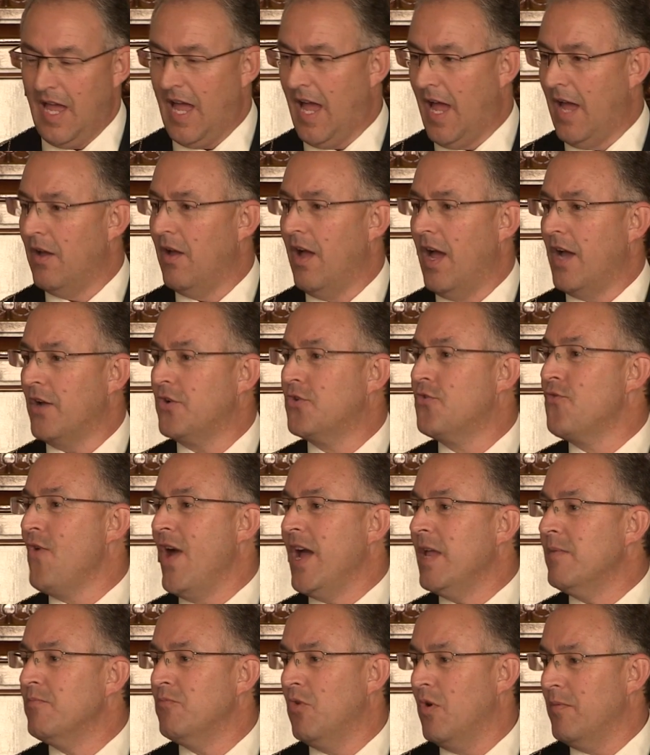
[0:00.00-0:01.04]
A
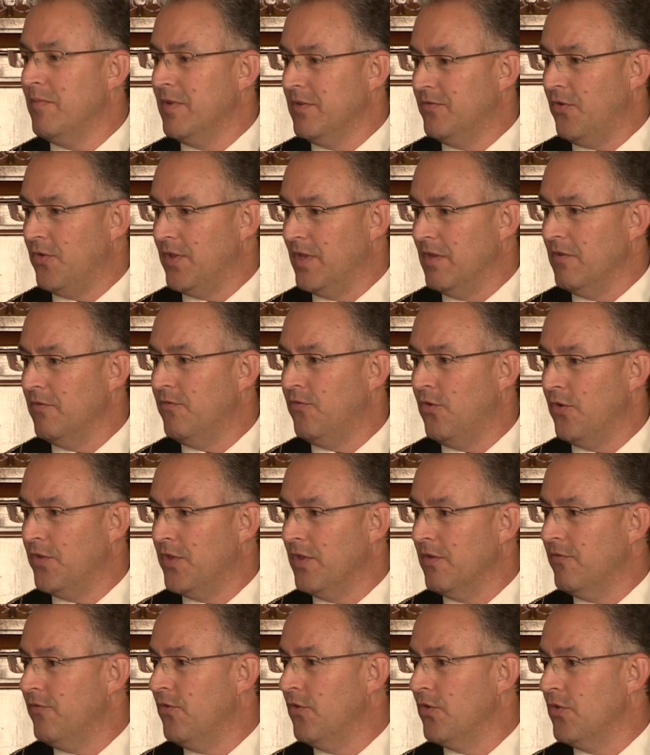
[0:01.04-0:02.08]
great moment for
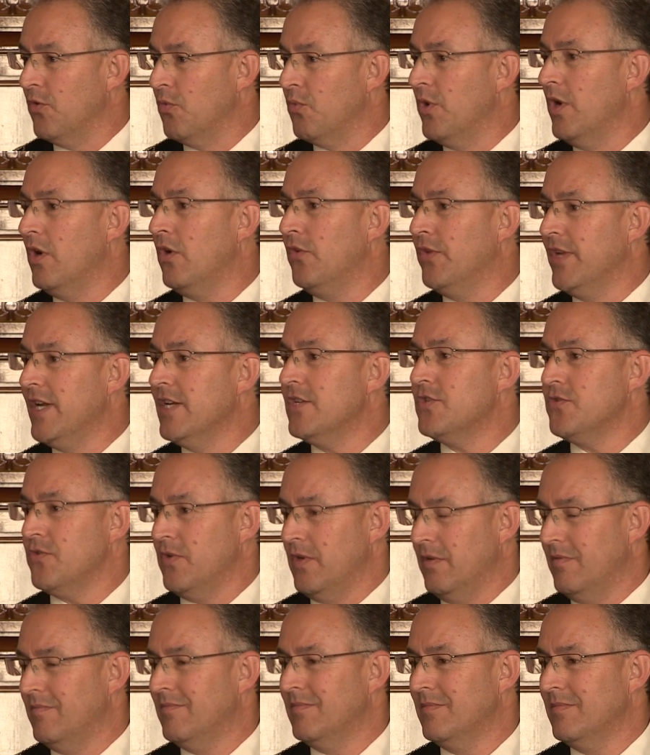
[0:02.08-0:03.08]
the world history.